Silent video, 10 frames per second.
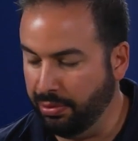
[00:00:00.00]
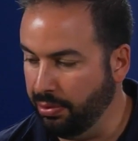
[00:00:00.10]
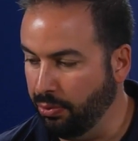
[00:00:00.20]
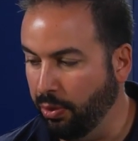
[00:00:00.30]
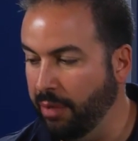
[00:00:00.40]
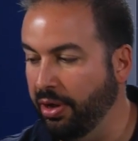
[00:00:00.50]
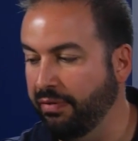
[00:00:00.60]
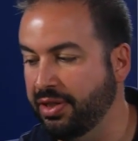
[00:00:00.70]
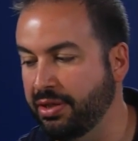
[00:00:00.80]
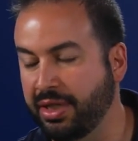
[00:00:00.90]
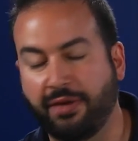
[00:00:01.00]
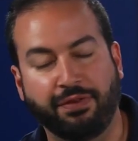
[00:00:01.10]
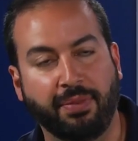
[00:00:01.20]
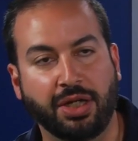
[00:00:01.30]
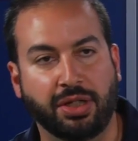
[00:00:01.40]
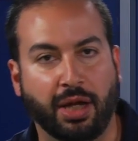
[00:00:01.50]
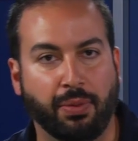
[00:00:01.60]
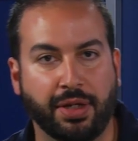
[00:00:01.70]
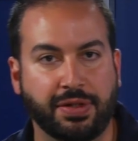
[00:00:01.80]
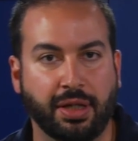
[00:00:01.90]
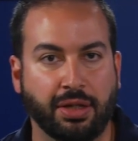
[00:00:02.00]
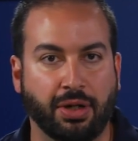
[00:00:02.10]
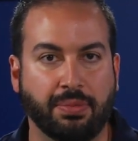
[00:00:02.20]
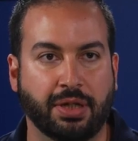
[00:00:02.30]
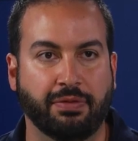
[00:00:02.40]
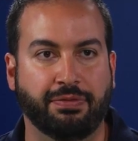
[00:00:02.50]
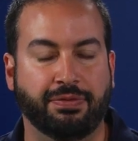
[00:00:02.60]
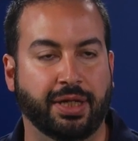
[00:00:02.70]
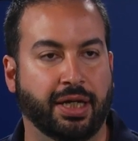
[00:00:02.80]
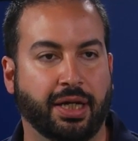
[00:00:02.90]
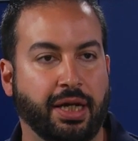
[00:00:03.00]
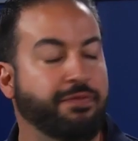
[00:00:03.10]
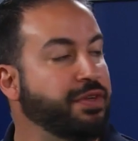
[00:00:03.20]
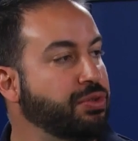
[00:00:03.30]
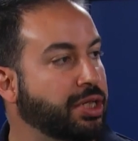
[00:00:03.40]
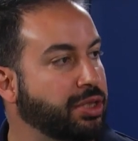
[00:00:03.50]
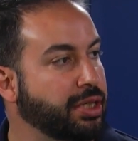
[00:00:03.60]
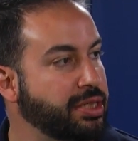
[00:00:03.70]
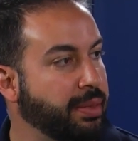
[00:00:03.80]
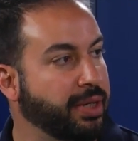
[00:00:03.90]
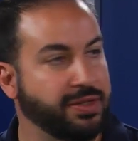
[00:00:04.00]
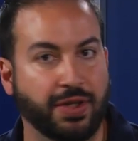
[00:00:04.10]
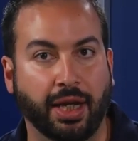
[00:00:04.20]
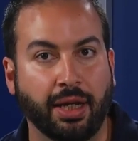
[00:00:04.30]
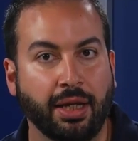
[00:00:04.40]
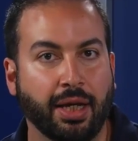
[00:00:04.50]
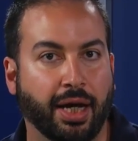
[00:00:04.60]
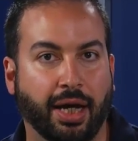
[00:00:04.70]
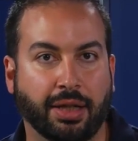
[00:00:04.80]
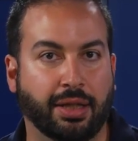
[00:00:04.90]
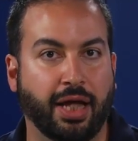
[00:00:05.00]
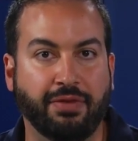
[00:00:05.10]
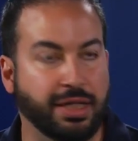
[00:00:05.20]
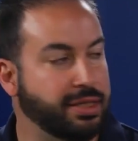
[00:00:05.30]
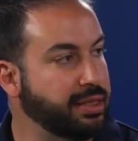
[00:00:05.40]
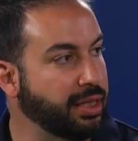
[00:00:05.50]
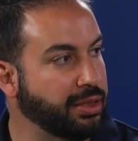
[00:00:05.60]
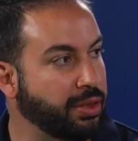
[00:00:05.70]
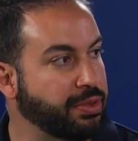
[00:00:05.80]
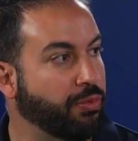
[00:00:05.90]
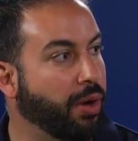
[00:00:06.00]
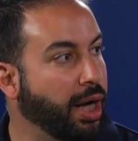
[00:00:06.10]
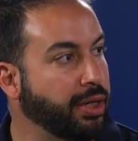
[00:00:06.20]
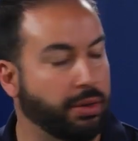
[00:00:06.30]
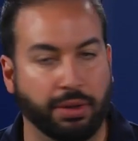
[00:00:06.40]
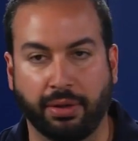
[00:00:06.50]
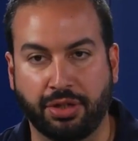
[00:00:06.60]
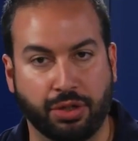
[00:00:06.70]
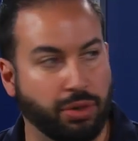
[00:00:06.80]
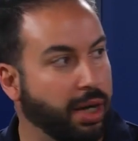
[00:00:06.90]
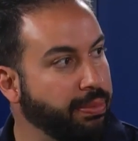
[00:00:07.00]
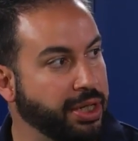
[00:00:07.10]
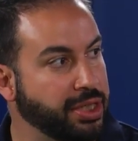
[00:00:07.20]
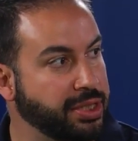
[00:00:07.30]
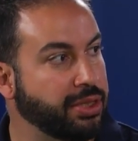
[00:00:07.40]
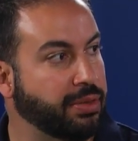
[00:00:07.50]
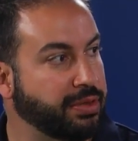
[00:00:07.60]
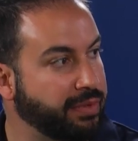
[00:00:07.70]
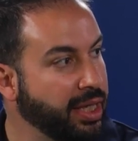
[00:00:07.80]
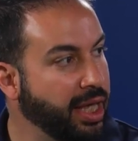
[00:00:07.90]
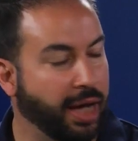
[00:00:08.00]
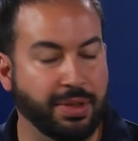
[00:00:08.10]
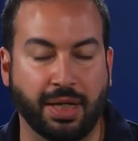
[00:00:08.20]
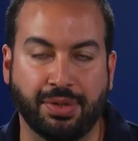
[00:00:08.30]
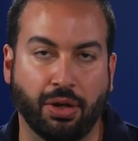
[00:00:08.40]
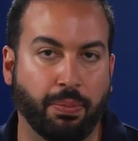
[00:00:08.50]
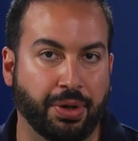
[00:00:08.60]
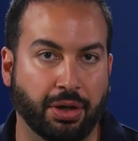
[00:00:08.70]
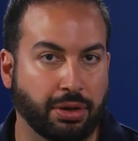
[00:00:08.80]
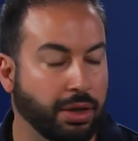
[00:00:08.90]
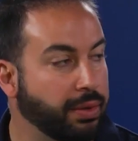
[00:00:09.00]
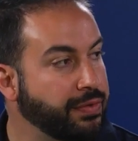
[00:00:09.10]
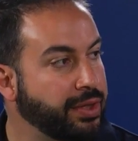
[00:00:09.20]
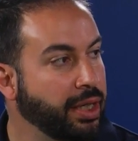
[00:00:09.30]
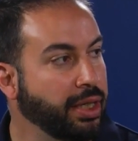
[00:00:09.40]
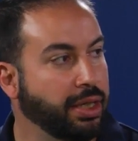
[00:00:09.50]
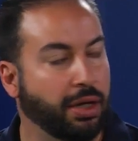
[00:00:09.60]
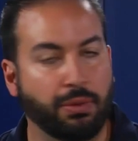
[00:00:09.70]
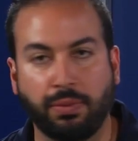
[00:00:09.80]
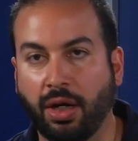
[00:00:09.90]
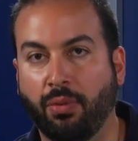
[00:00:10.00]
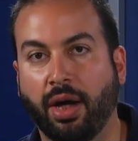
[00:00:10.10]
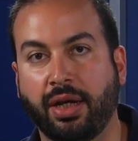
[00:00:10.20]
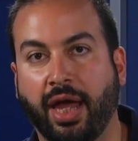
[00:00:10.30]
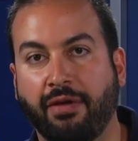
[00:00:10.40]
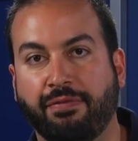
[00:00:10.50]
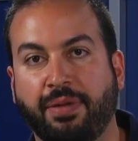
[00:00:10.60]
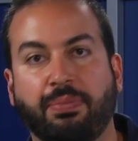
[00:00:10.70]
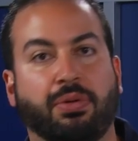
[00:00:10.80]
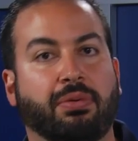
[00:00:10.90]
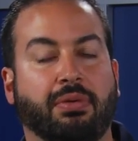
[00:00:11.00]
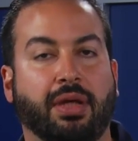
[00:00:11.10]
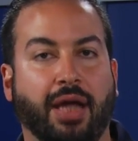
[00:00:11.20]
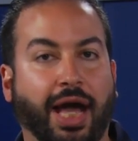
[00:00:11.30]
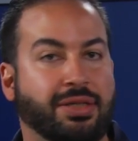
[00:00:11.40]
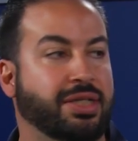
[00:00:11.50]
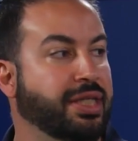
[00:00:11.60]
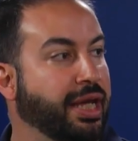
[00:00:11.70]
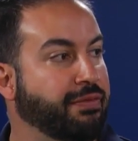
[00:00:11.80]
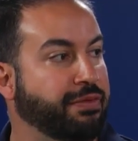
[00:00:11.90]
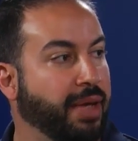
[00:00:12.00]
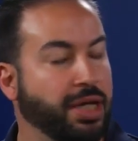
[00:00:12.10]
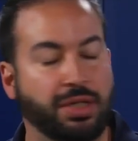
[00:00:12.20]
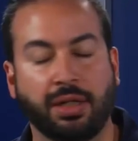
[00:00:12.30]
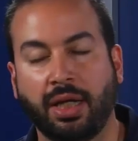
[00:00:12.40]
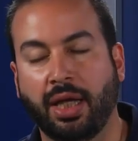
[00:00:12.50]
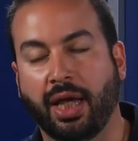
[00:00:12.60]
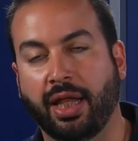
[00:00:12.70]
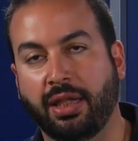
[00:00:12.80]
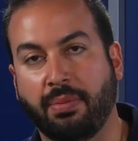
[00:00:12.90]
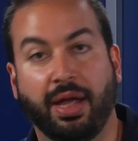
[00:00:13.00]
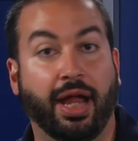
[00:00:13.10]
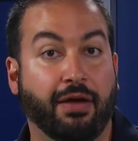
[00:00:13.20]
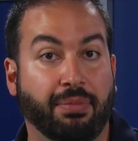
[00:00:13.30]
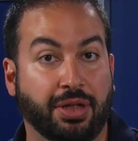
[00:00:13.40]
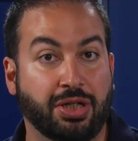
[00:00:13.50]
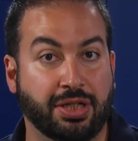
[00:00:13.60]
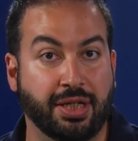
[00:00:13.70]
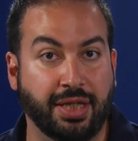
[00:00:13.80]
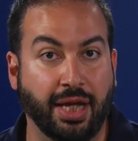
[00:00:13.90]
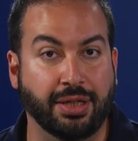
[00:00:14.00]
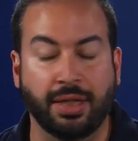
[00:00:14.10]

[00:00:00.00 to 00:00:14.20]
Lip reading: what about if this is information that was in terms of infrastructure in somebody's city, the levees in terms of water, or the drawbridges in terms of how many times they open or close. We don't want to have people accessing that information. They may have malicious intent.